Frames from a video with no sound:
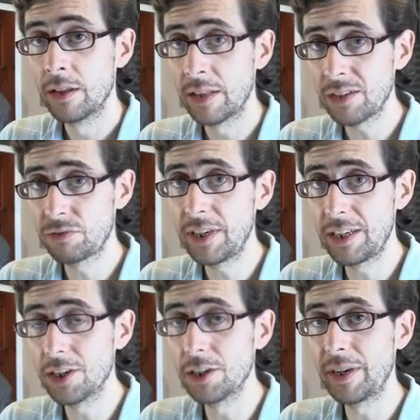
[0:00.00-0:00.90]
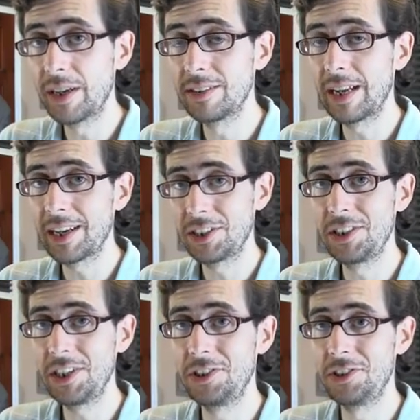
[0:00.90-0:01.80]
That's really good because it
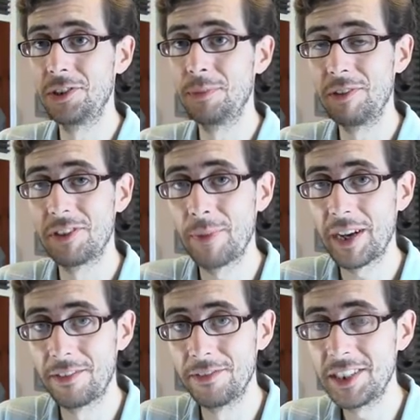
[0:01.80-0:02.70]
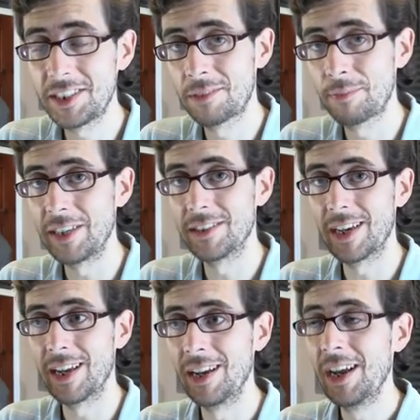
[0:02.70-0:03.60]
actually teaches you to be respectful of disk space
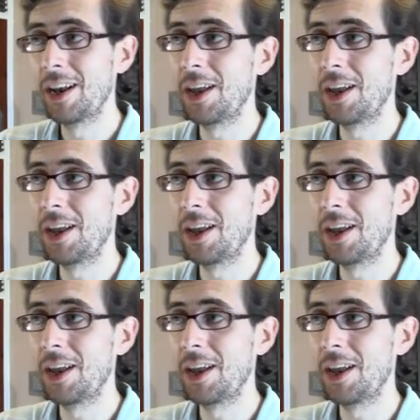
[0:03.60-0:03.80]
again.